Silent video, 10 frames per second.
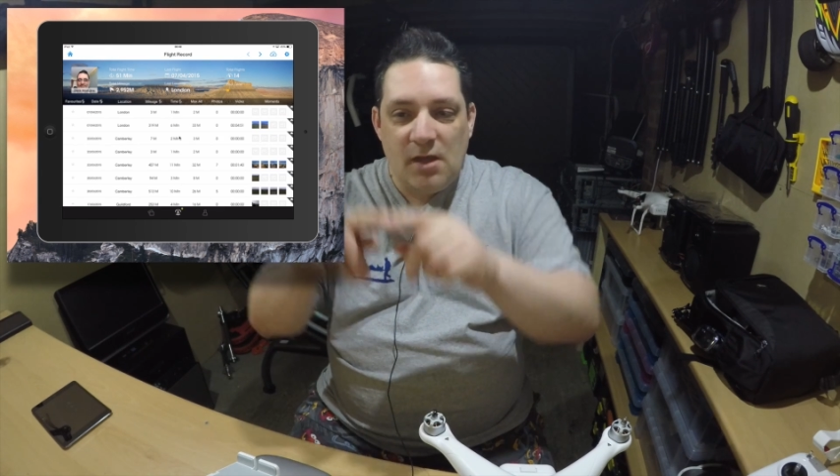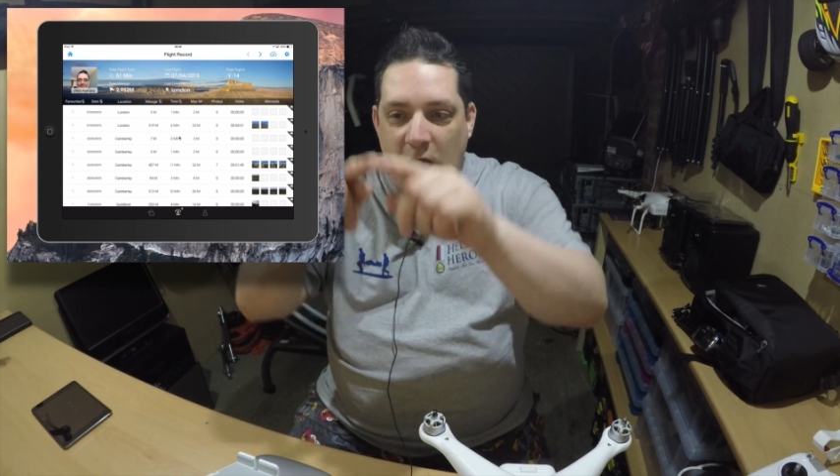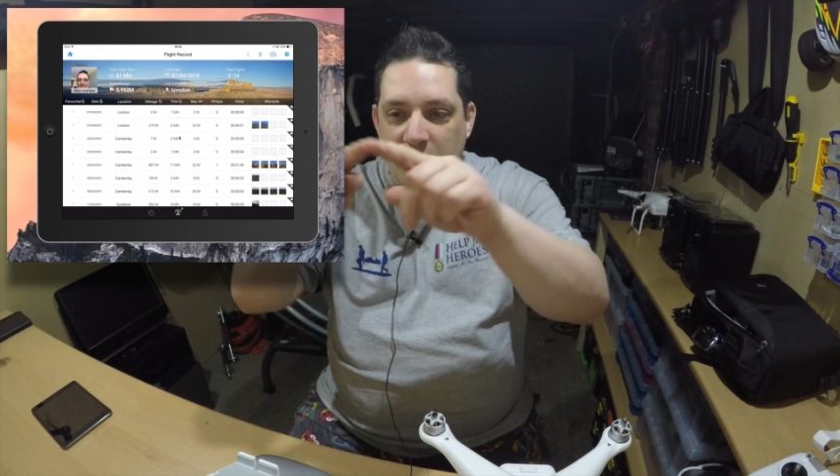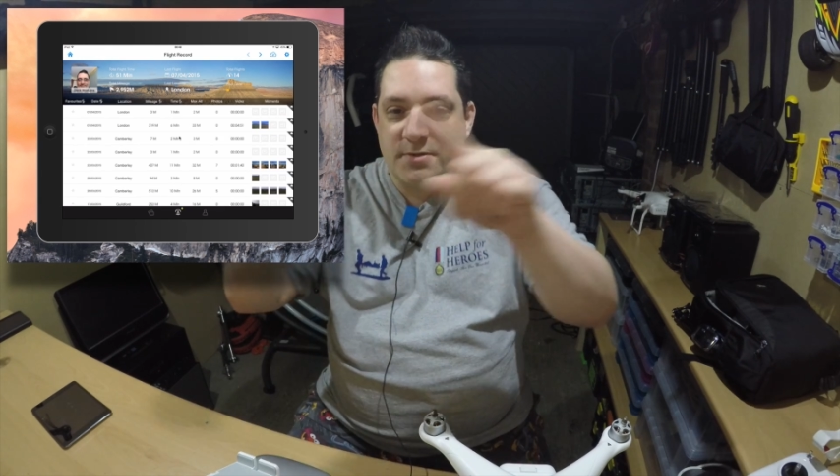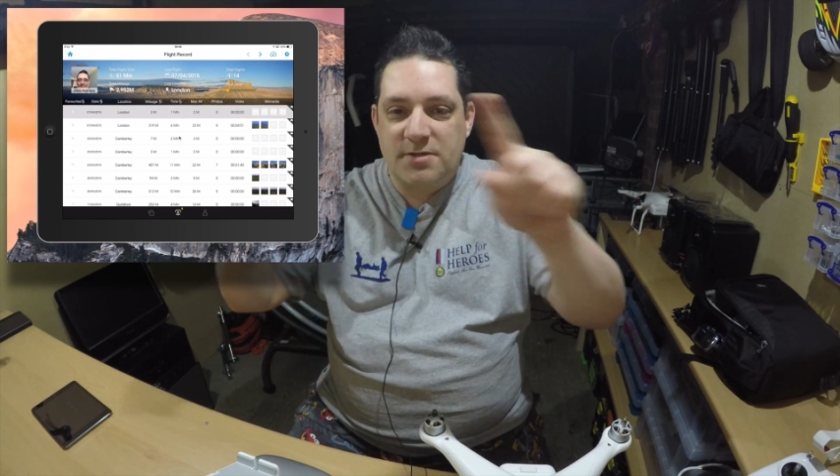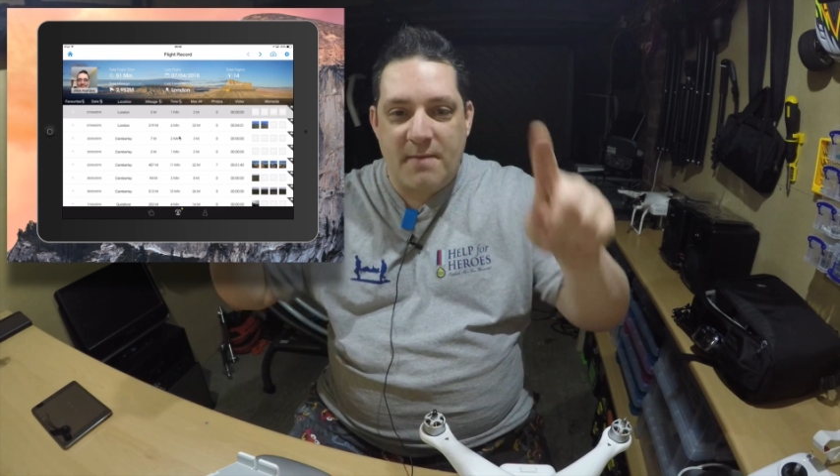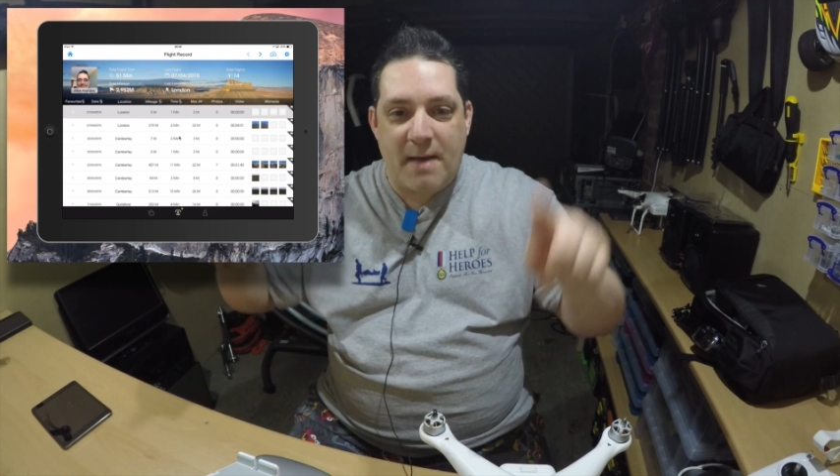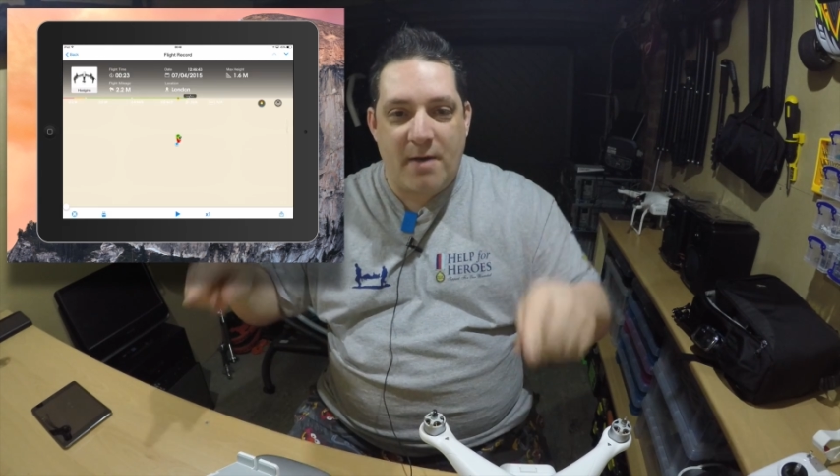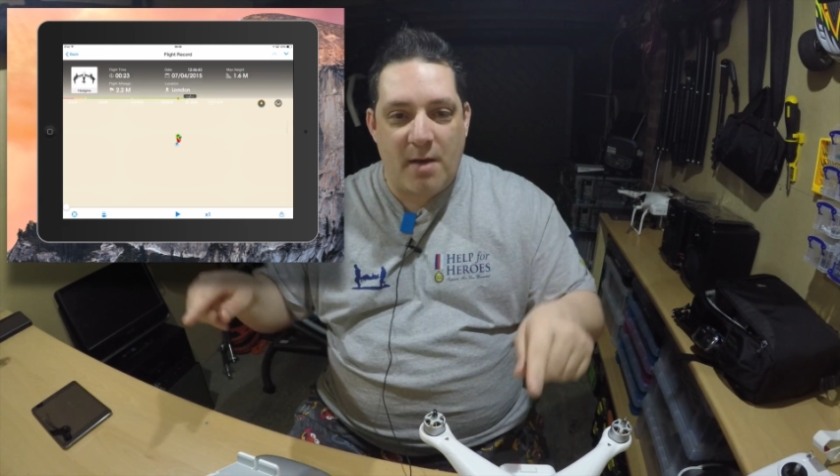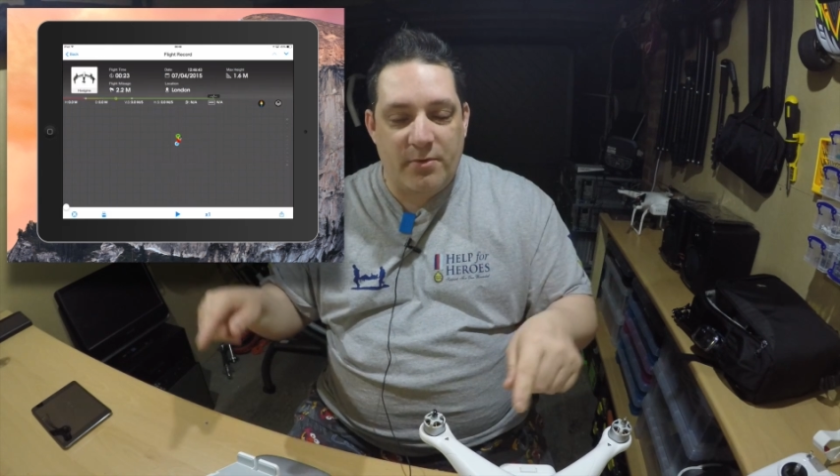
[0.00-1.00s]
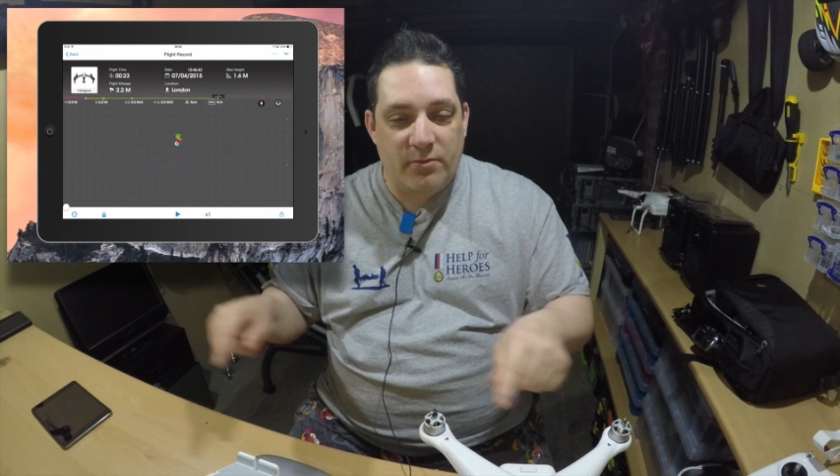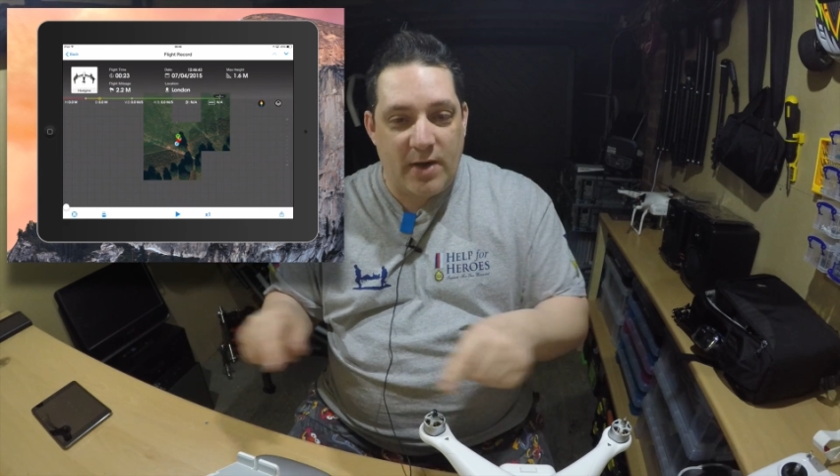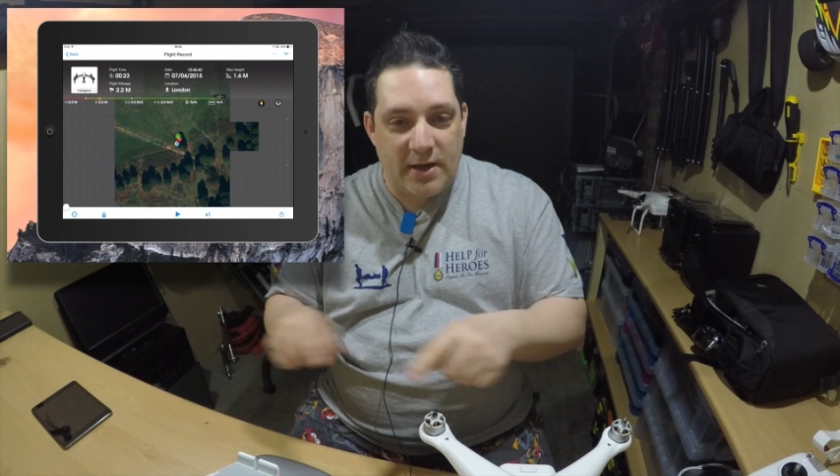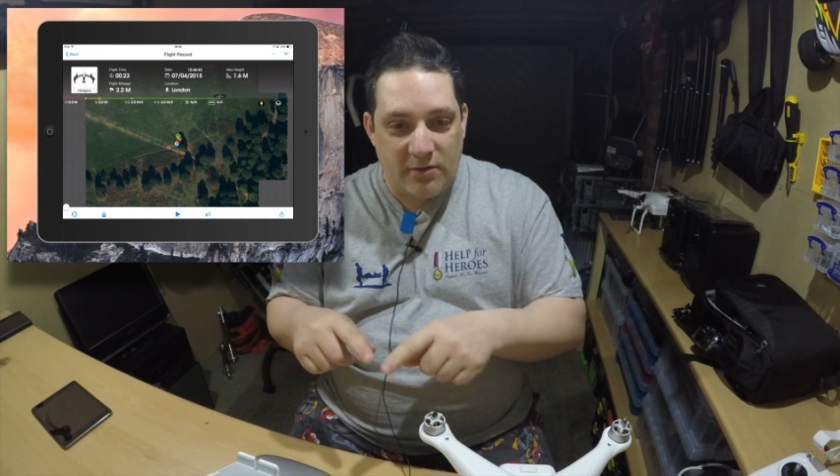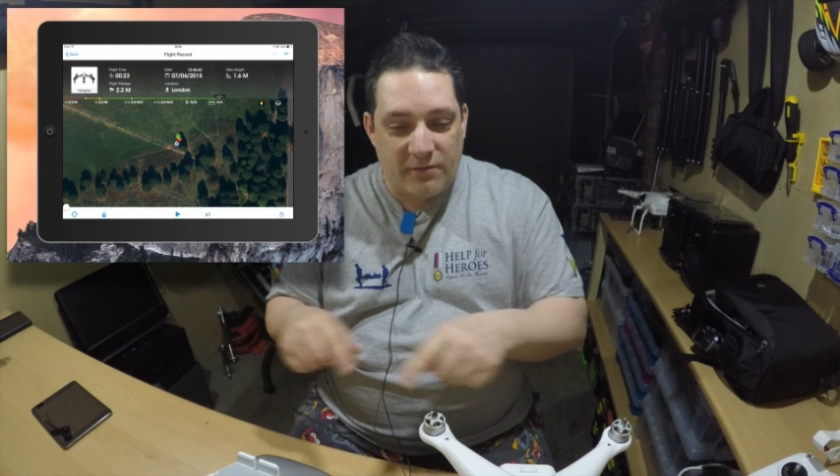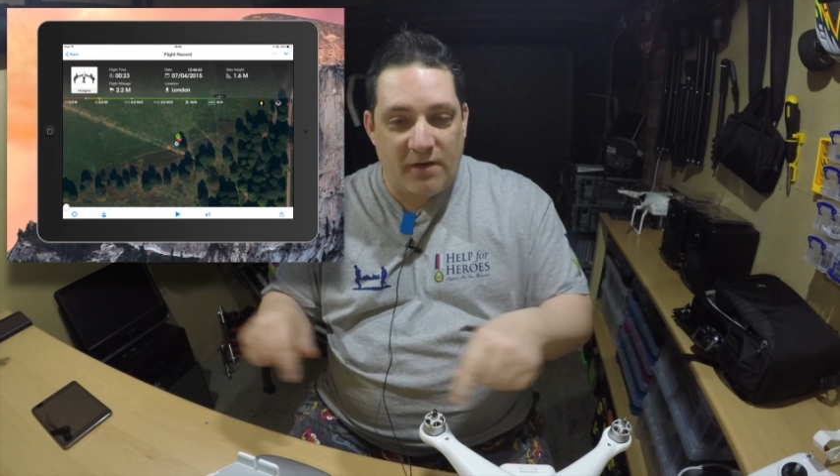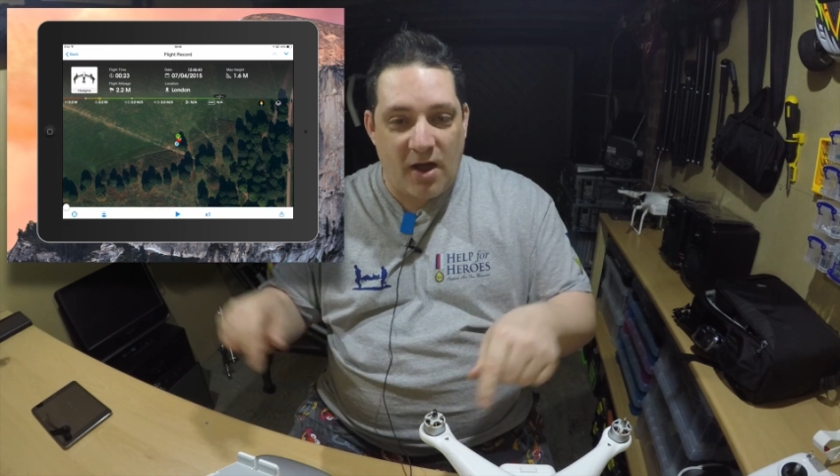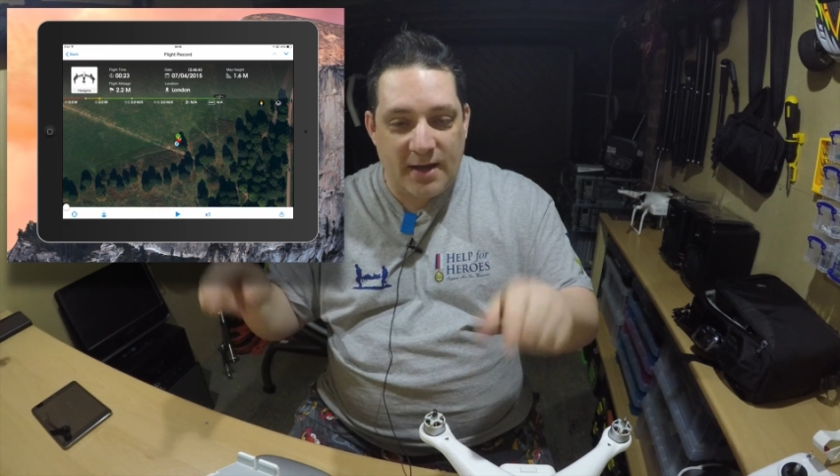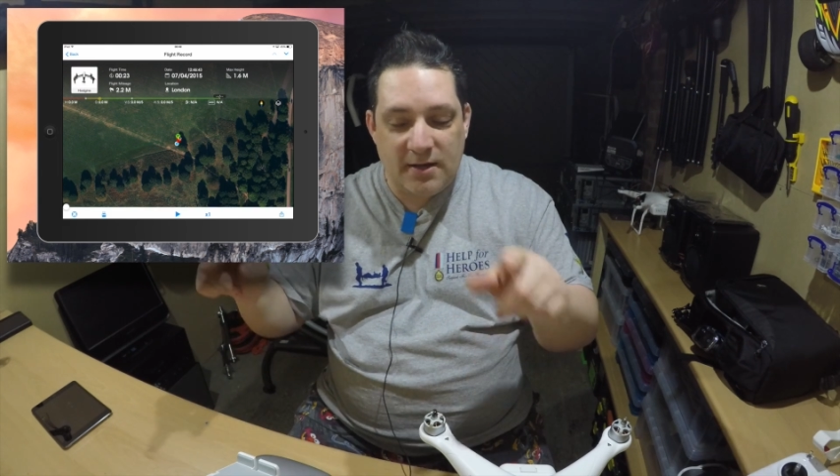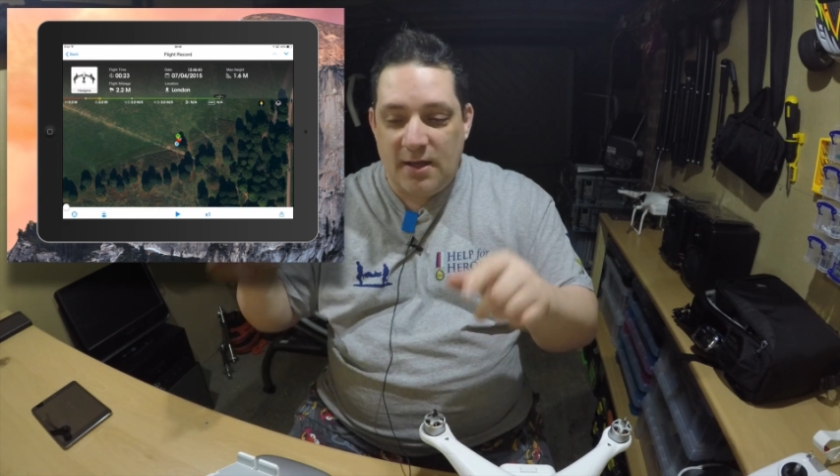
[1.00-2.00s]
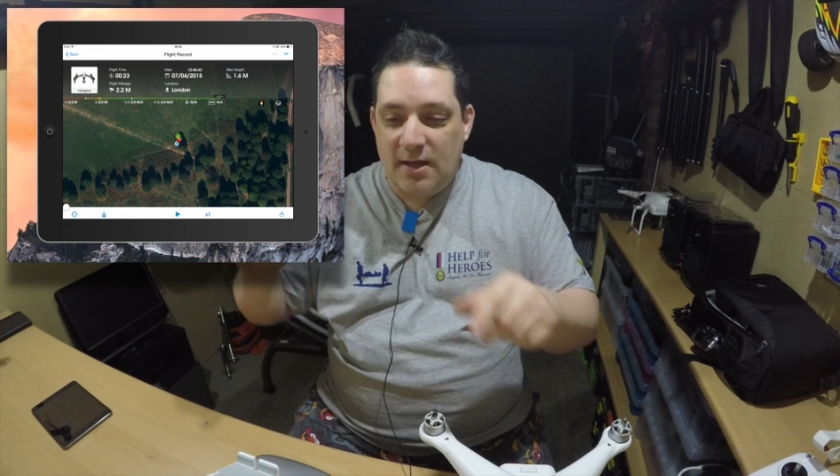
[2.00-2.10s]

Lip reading: opens a map up where you're flying,